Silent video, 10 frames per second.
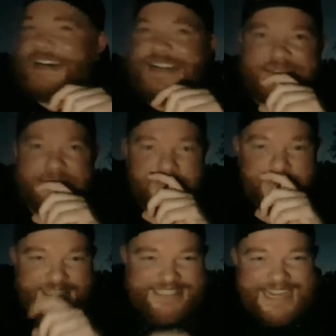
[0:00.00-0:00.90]
Uh, give me
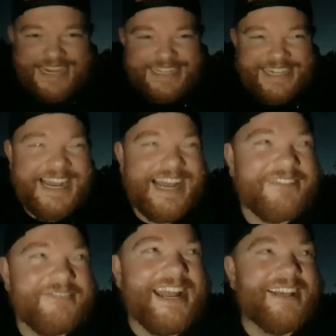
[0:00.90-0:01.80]
one second. Uh,
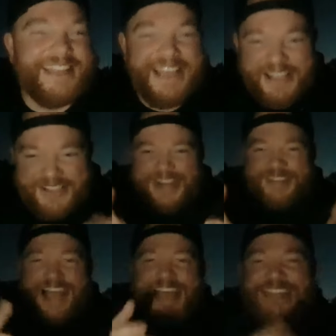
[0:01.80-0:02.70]
you would have to, you would
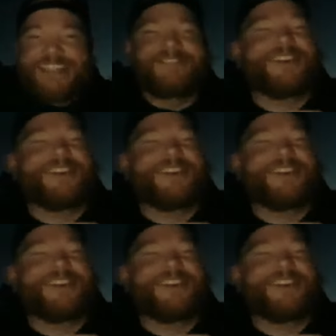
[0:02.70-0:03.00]
have to edit this